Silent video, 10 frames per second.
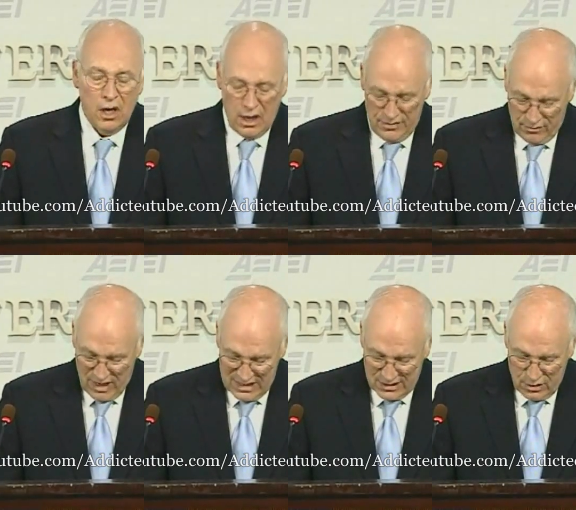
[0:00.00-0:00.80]

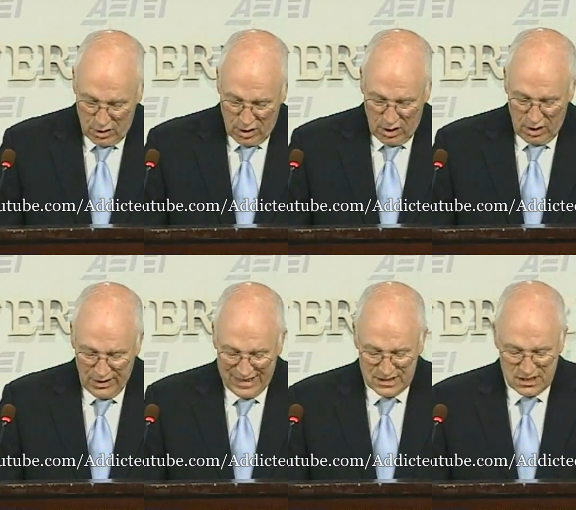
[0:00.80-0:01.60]
authorizing
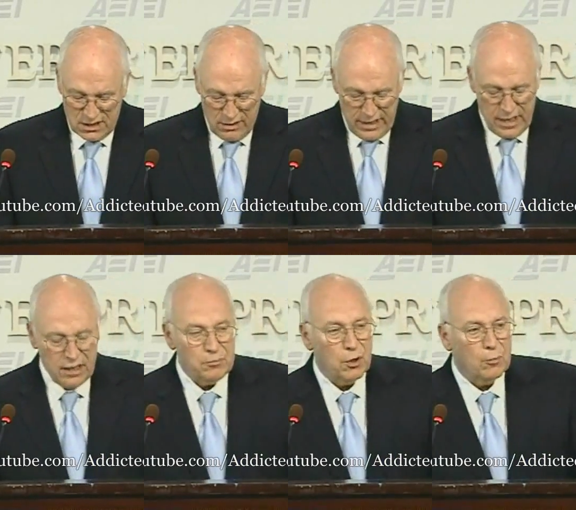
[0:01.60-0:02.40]
all necessary
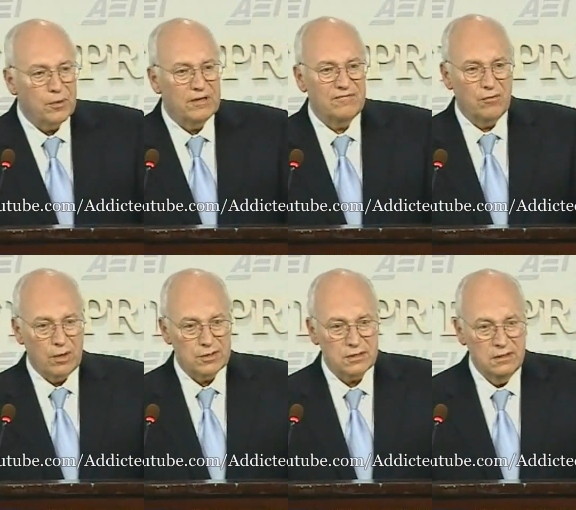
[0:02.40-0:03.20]
and appropriate
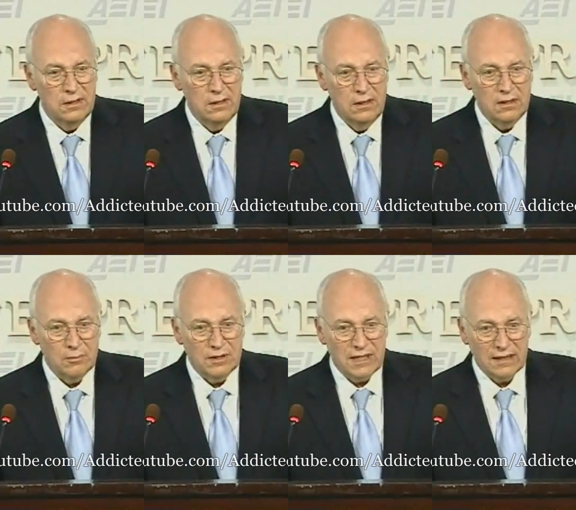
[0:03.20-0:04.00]
force
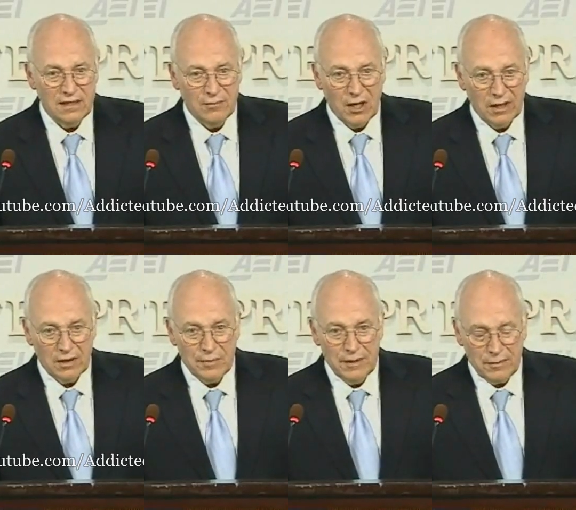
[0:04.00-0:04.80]
to protect the
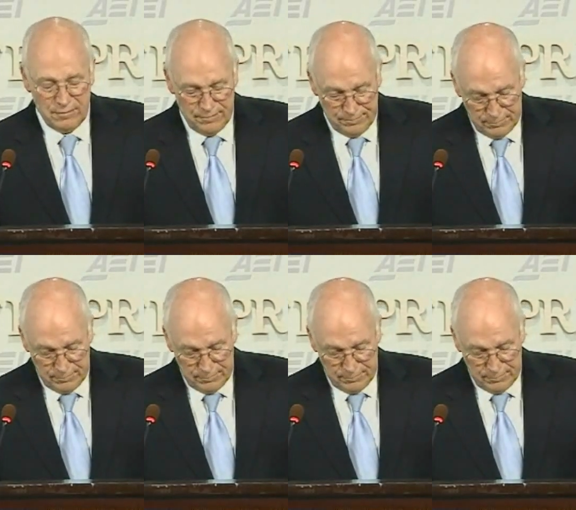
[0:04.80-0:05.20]
American people.